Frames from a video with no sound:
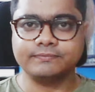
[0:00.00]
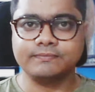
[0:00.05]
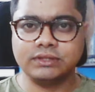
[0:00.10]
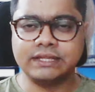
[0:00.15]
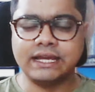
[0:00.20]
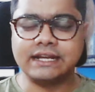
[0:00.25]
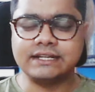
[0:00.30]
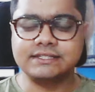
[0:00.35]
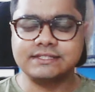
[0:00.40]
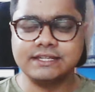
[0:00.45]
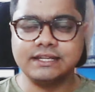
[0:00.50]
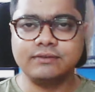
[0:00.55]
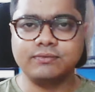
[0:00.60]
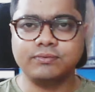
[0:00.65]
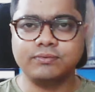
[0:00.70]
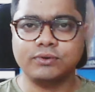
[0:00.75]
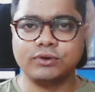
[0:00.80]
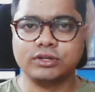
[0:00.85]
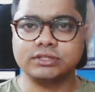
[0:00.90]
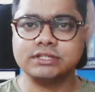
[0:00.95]
That's it
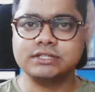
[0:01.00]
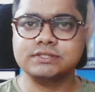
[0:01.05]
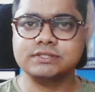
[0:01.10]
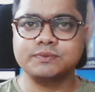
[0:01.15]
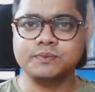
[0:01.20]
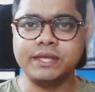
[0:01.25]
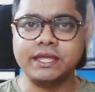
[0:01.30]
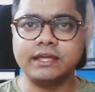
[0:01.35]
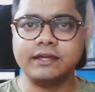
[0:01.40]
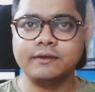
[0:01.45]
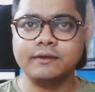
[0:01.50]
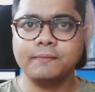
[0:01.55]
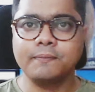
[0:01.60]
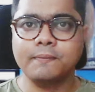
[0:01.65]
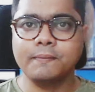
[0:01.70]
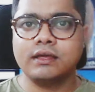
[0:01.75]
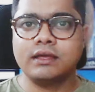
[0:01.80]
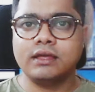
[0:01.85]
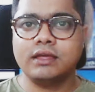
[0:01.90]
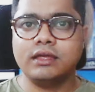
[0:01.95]
for this week.
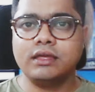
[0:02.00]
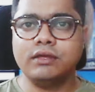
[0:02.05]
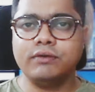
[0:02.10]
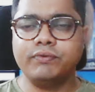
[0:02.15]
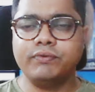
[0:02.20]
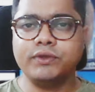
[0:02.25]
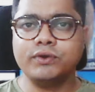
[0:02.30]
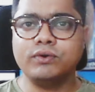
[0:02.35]
If